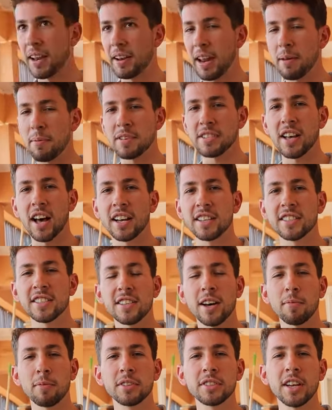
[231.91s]
My name is Hans
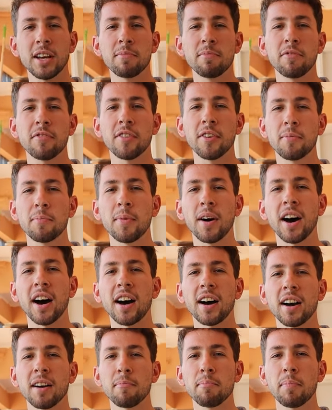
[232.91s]
Summers. I'm from
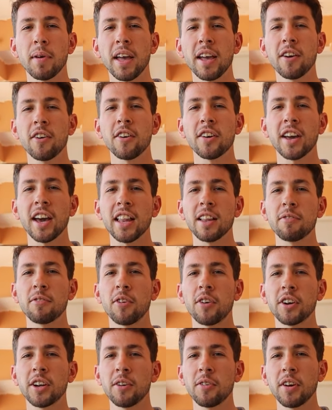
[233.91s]
Bangor,
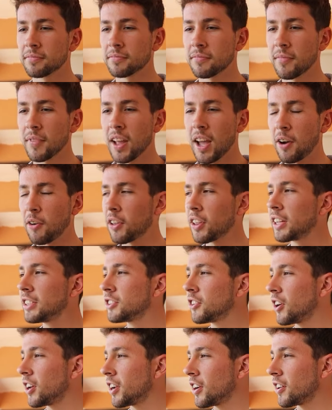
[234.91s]
California. Really
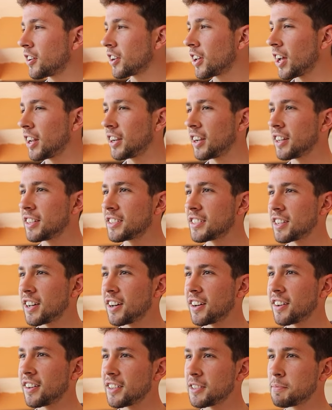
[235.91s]
enjoy it here in Kenya. It's
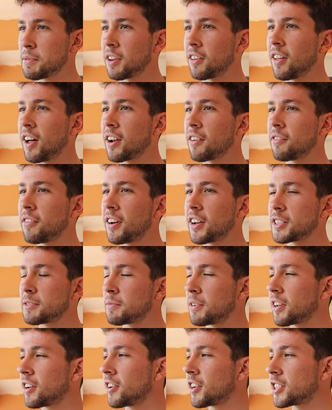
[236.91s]
been a lot of fun. It's
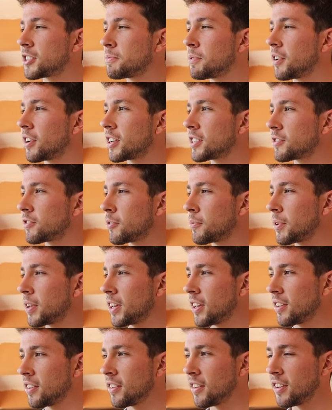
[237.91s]
been a good experience for
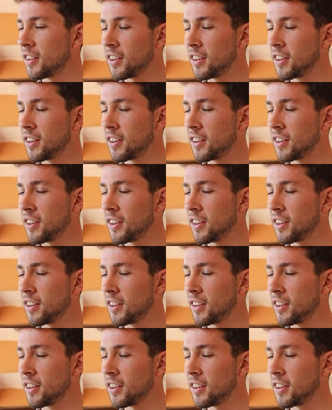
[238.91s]
me.